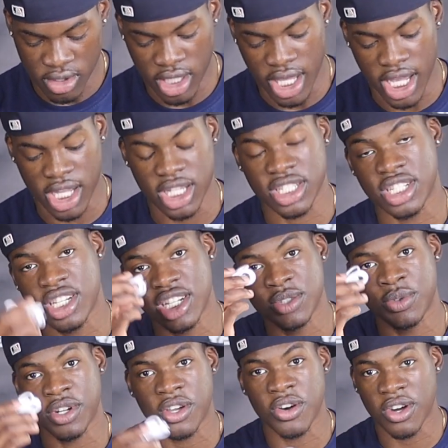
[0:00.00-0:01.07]
Yeah, because it
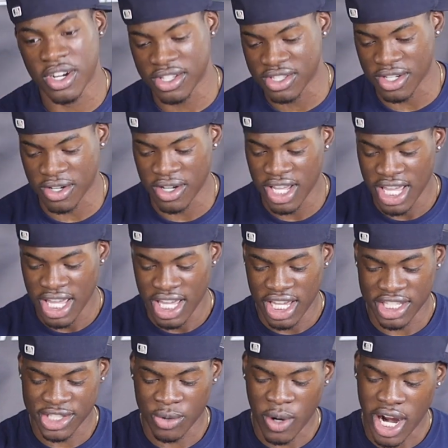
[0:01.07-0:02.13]
comes with a cord, so
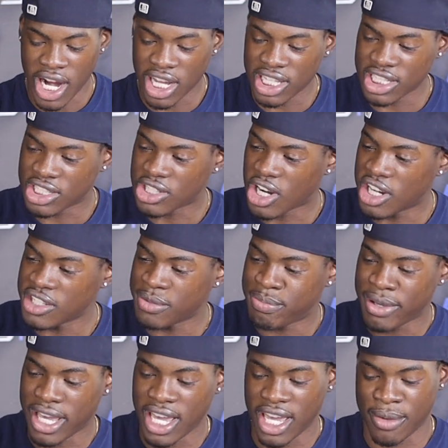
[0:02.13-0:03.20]
it's a wireless charging
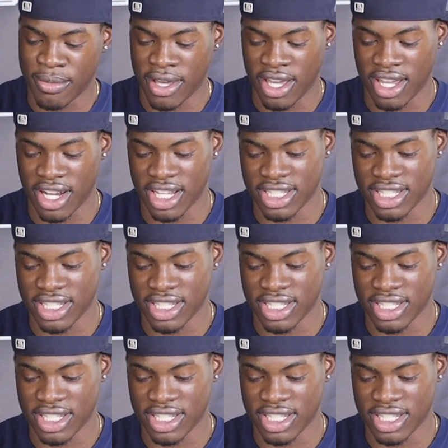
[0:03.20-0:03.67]
pad, man.